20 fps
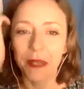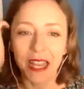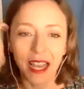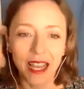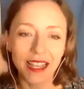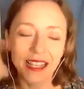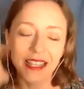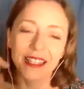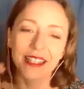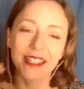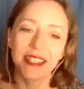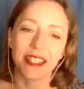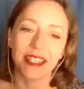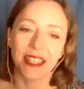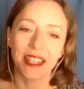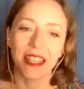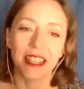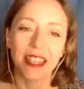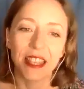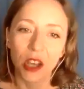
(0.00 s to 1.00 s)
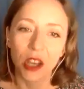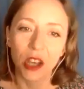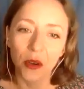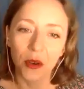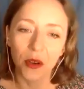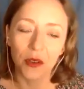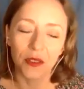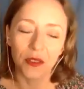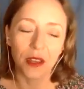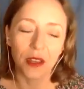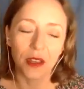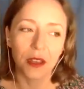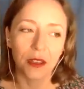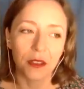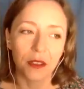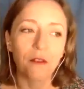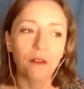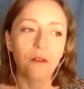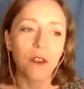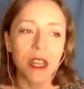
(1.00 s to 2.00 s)
Because
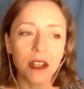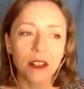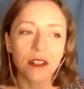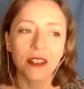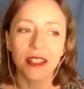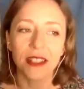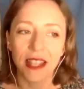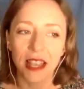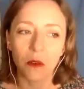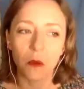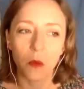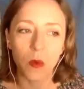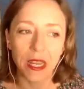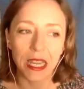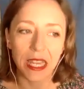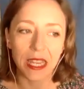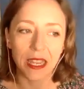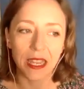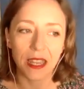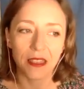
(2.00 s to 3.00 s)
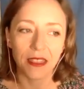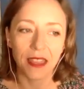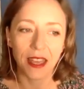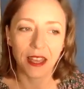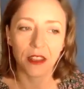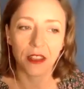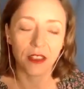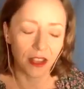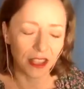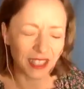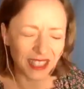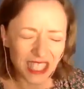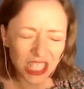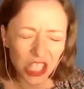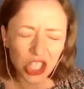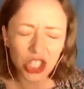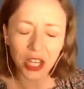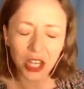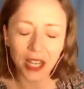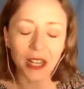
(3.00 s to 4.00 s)
the fears that
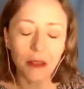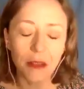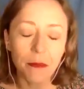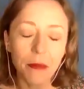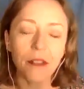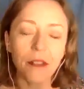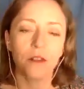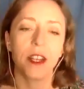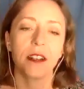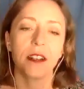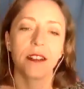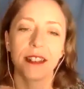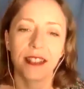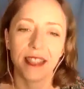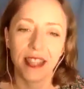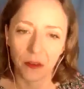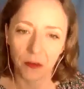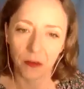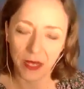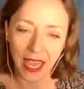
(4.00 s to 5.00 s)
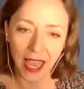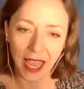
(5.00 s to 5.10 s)
legitimate fears that we